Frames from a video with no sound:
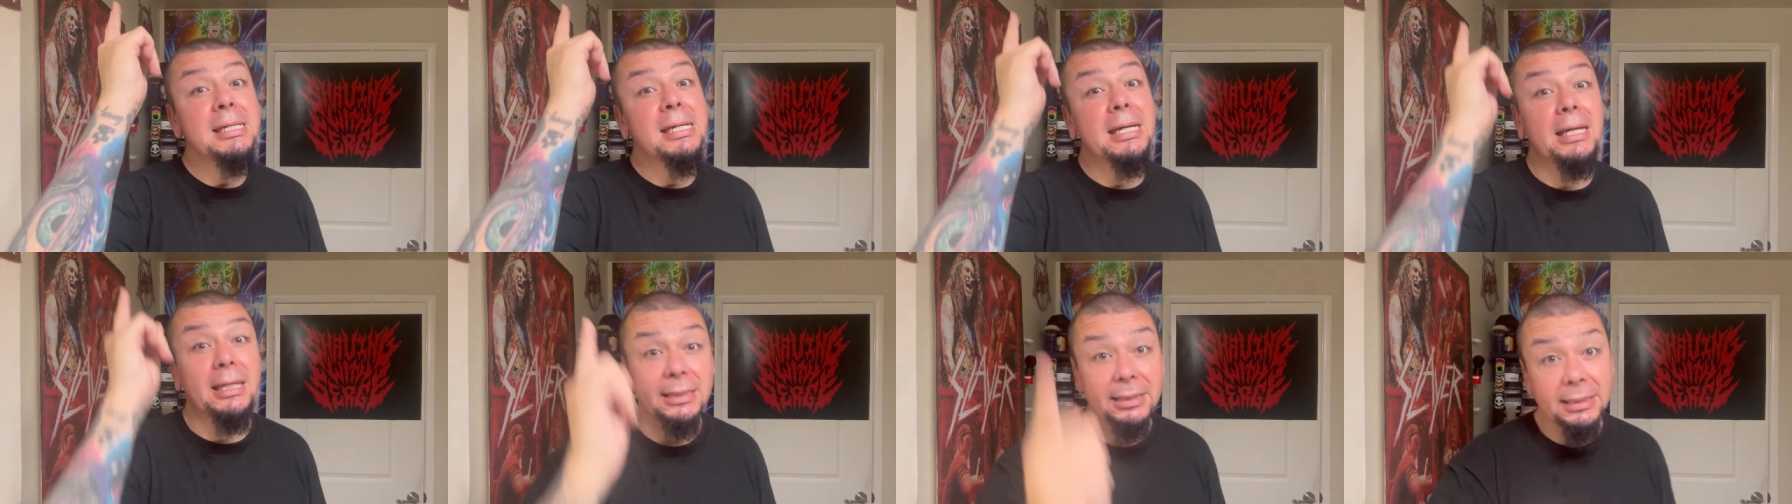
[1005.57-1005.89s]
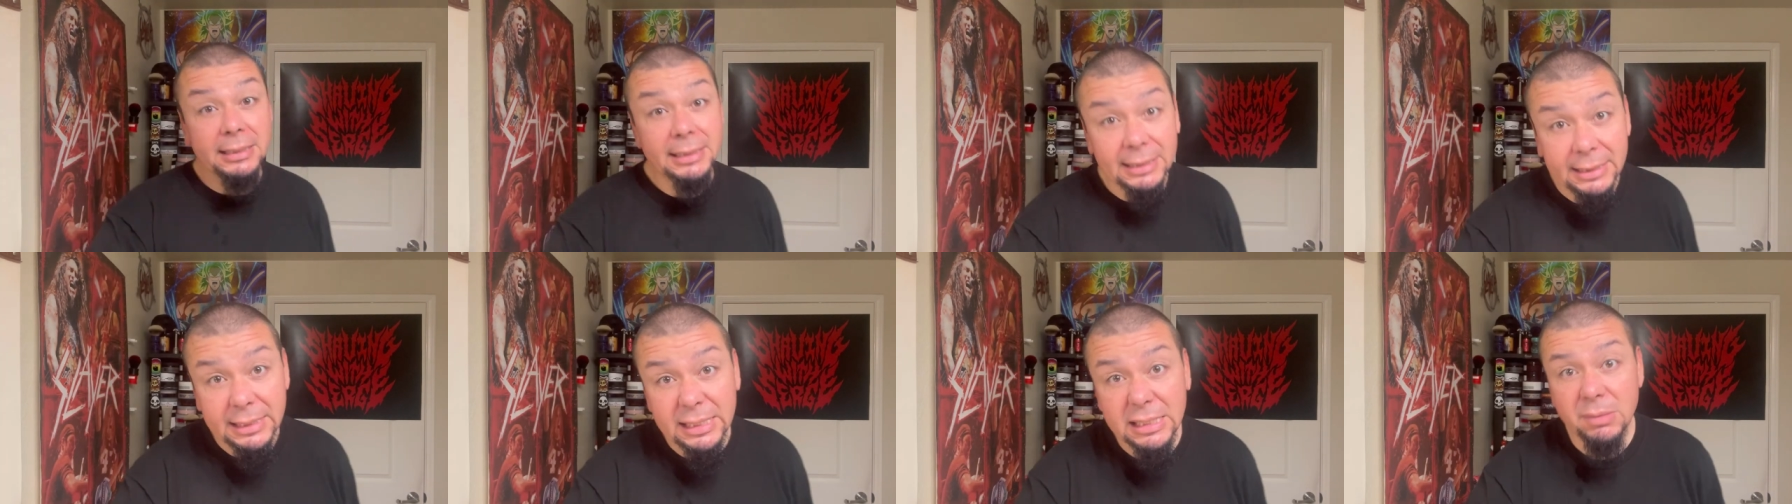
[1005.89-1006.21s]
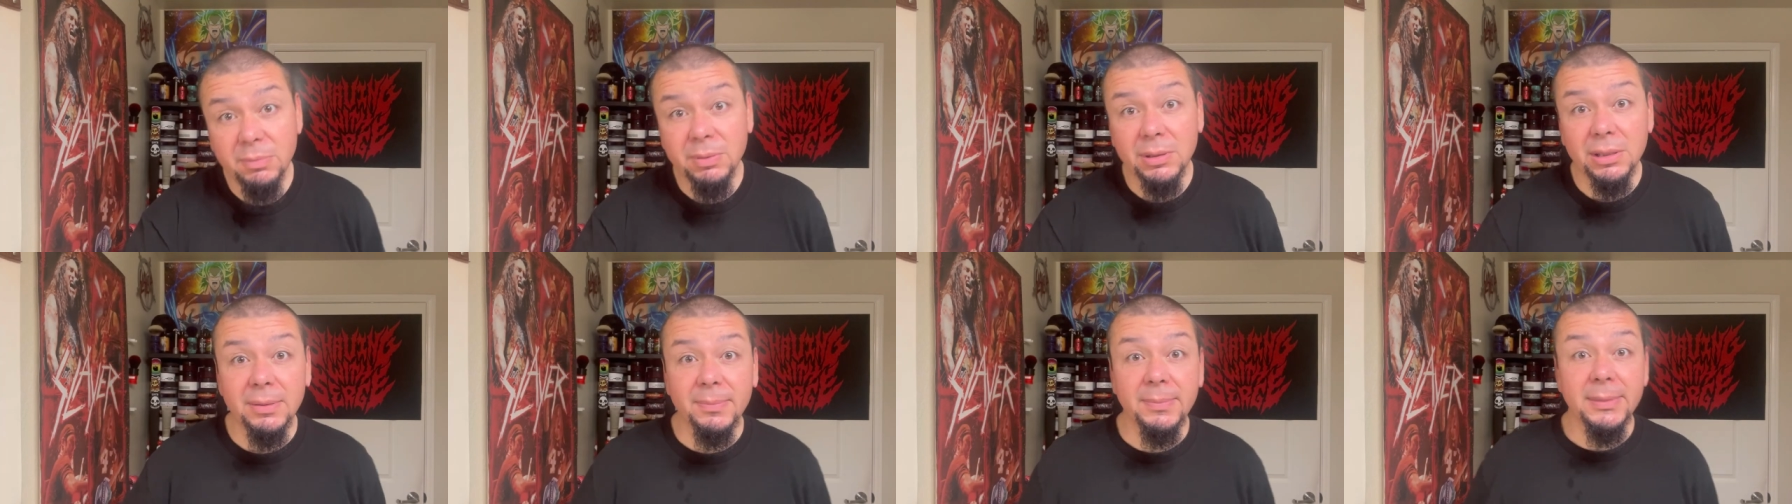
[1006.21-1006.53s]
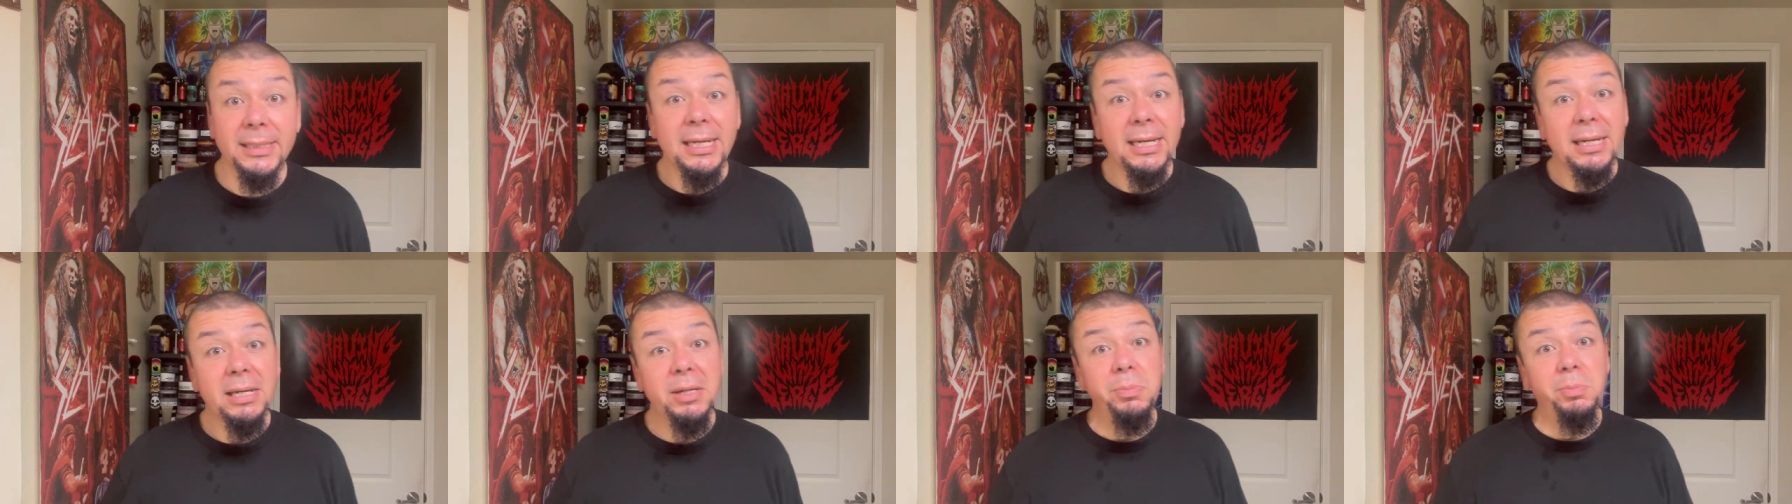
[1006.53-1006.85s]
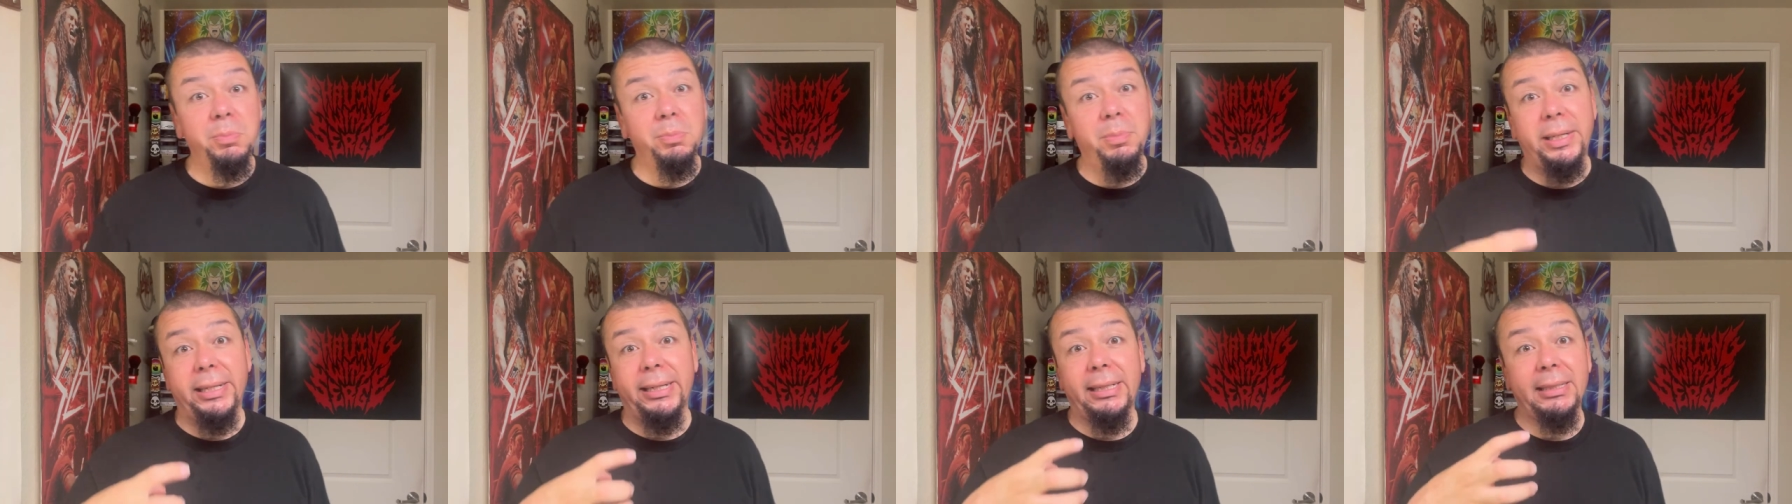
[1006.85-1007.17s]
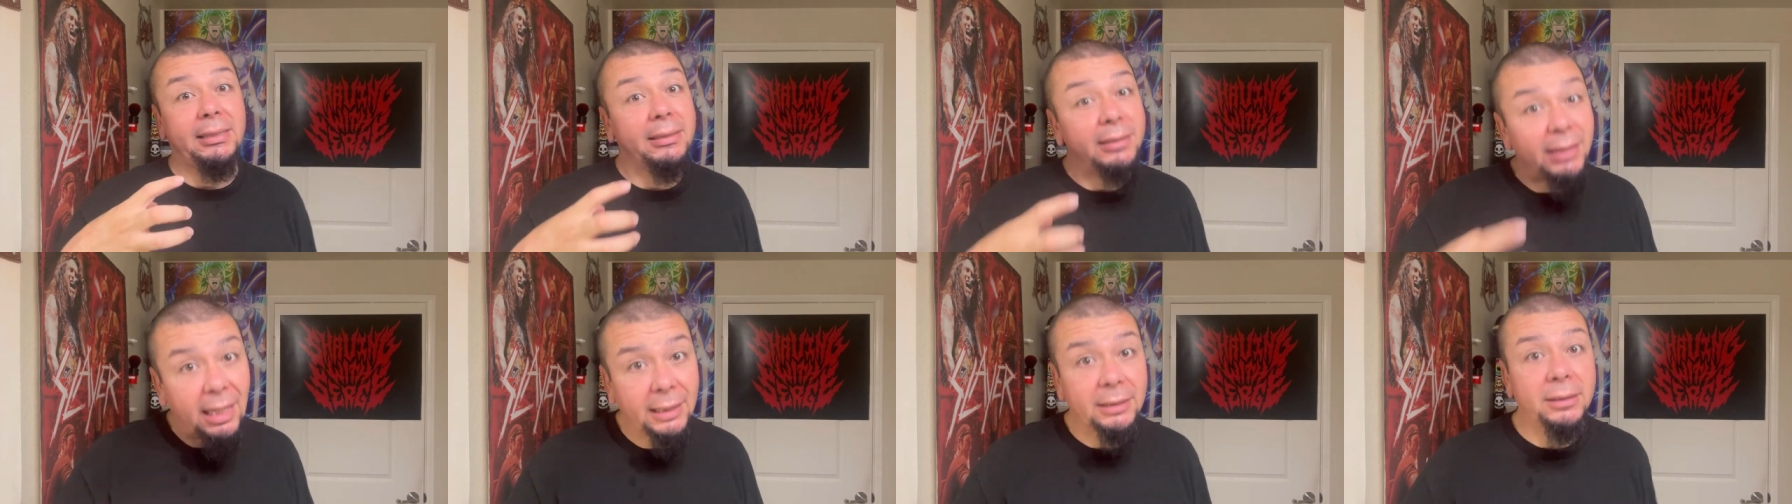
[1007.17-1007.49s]
on Sebum, but
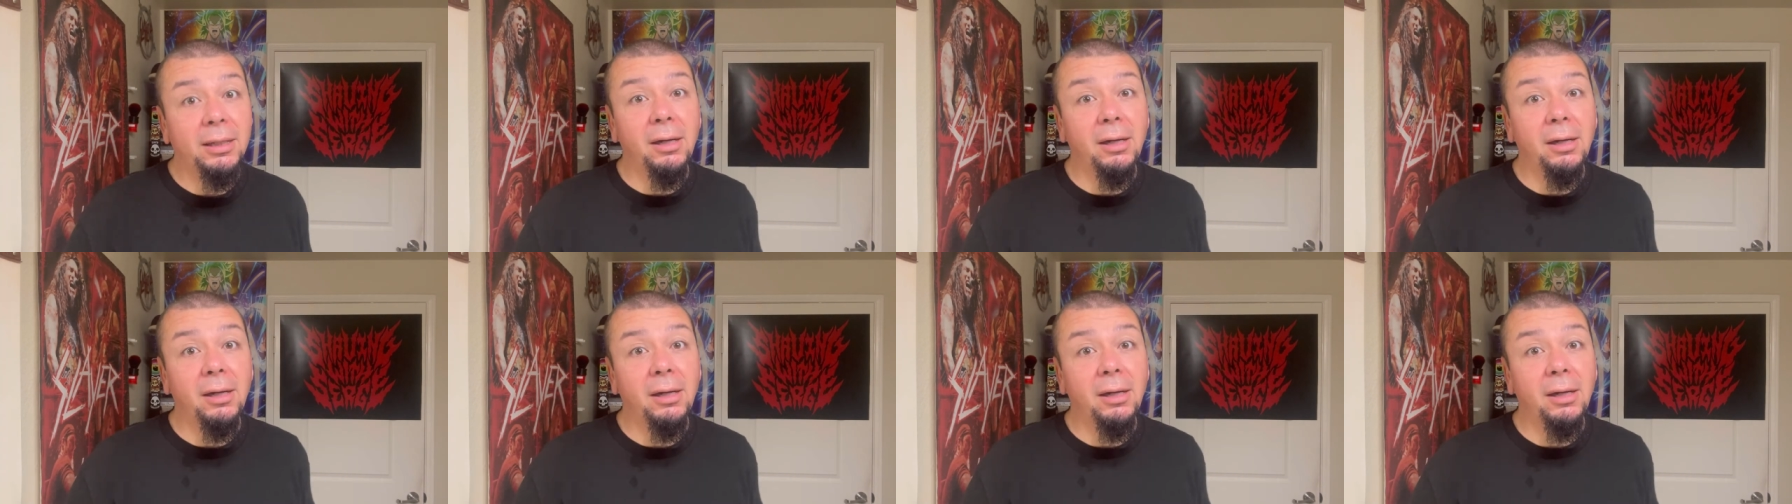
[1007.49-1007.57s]
it's not